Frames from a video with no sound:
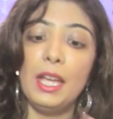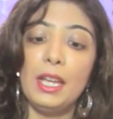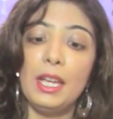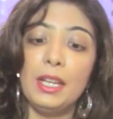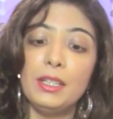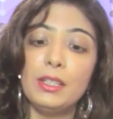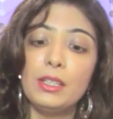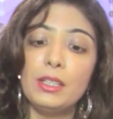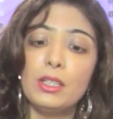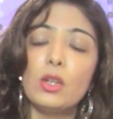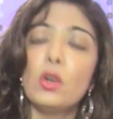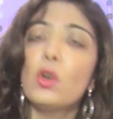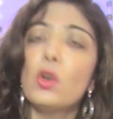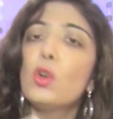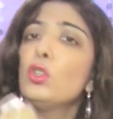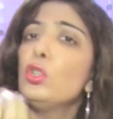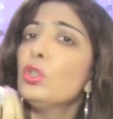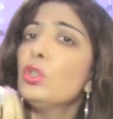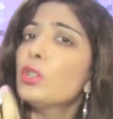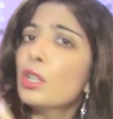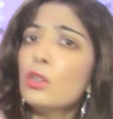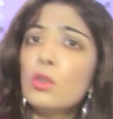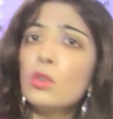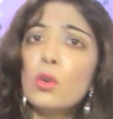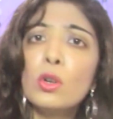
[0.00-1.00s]
And
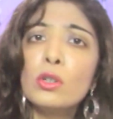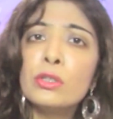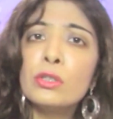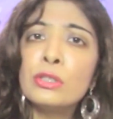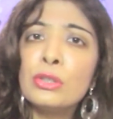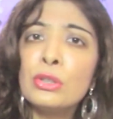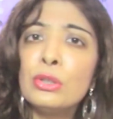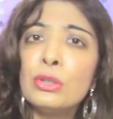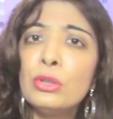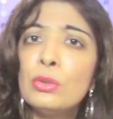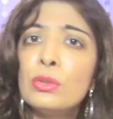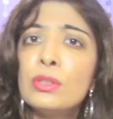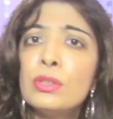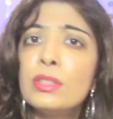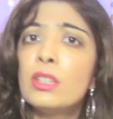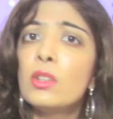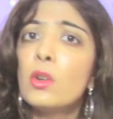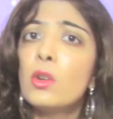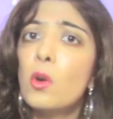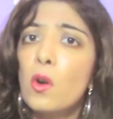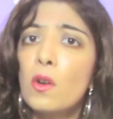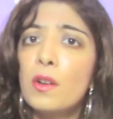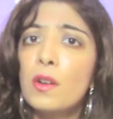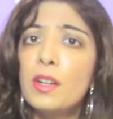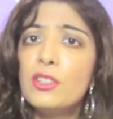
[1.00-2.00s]
you can also use
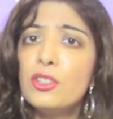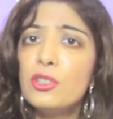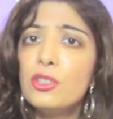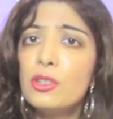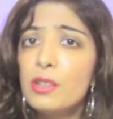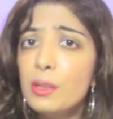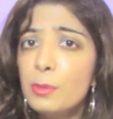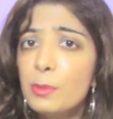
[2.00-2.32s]
an orange